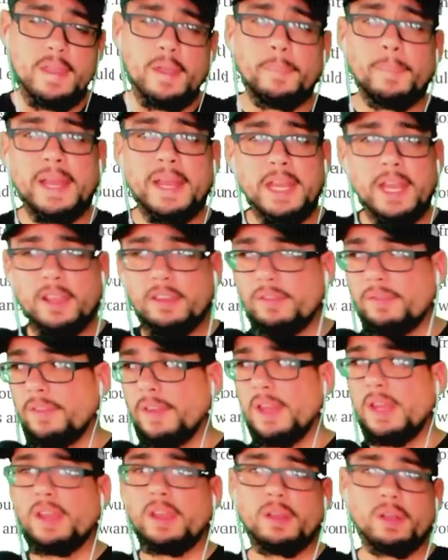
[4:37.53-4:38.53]
My next
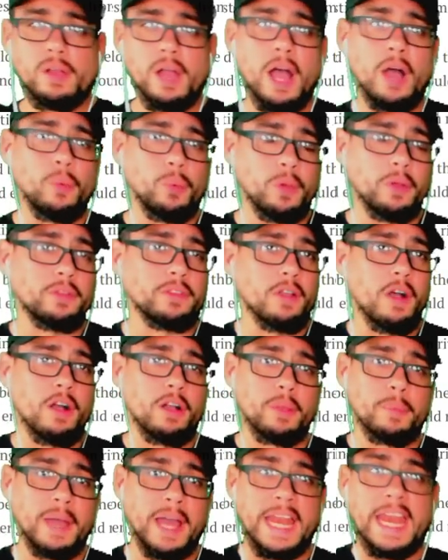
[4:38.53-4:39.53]
video, I will
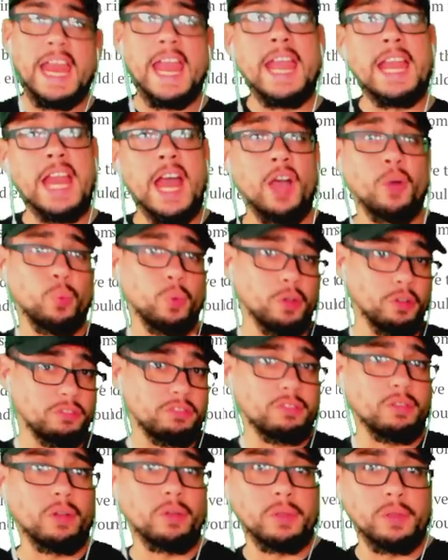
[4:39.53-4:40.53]
talk about it and I will
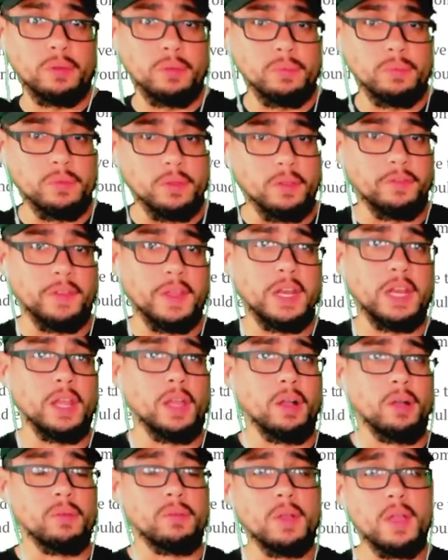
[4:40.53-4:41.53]
show you the
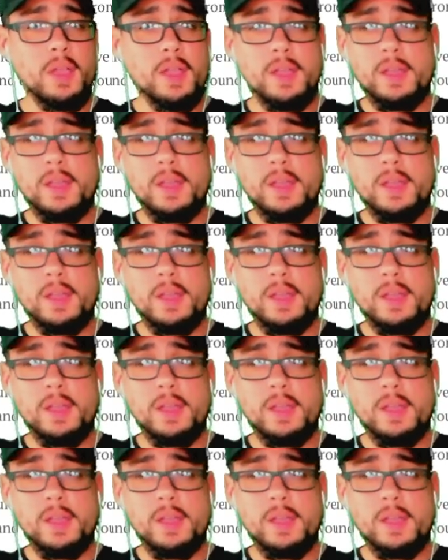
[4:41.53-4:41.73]
video.